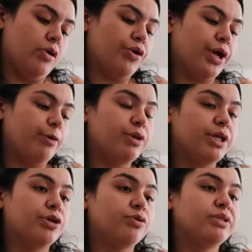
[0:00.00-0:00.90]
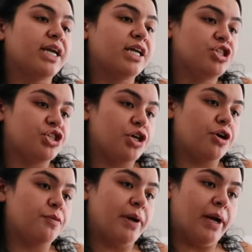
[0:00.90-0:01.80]
Okay, well then you and Jack can share
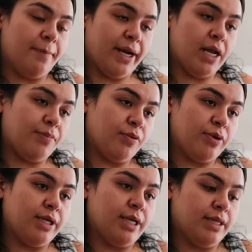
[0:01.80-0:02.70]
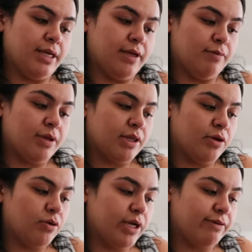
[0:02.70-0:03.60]
your pineapple one, and then
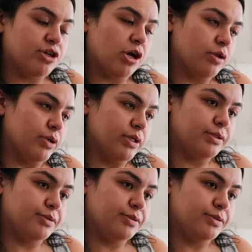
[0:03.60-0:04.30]
Mateo can have a chocolate one.